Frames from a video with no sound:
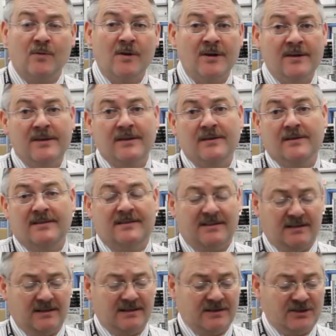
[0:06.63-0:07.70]
Wanted to,
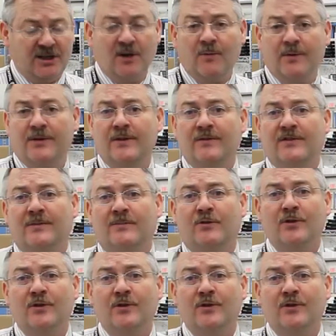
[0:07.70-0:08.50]
to share with you some